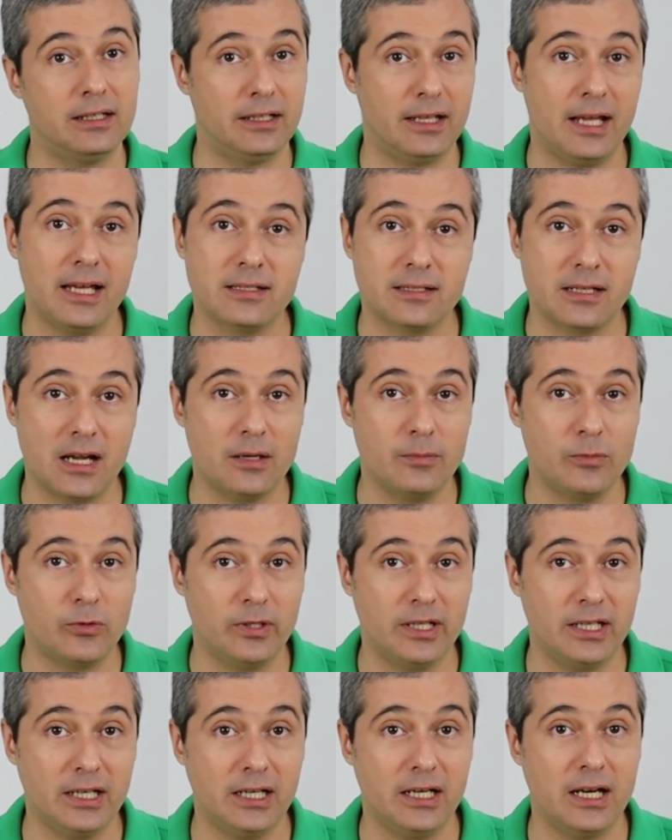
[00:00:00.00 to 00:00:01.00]
less time
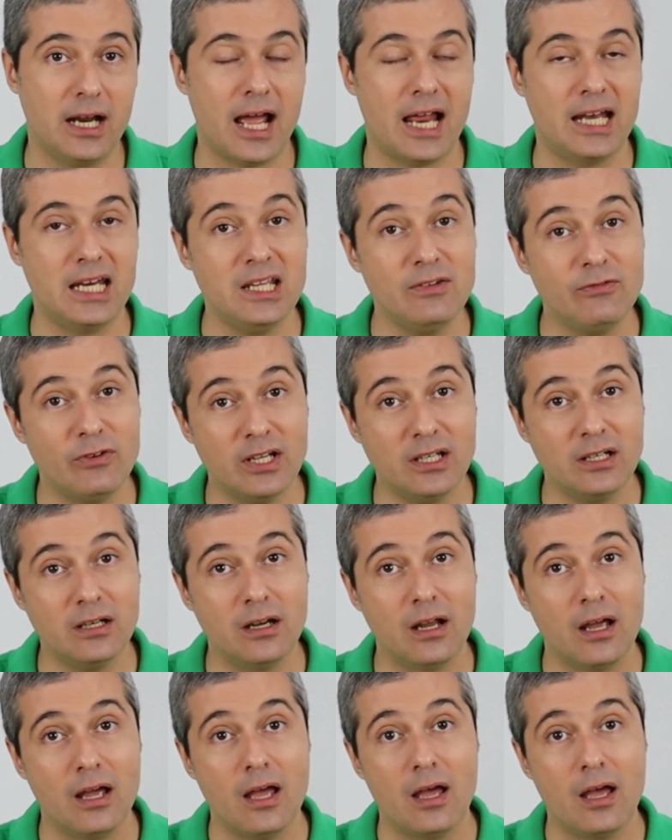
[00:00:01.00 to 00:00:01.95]
reading and even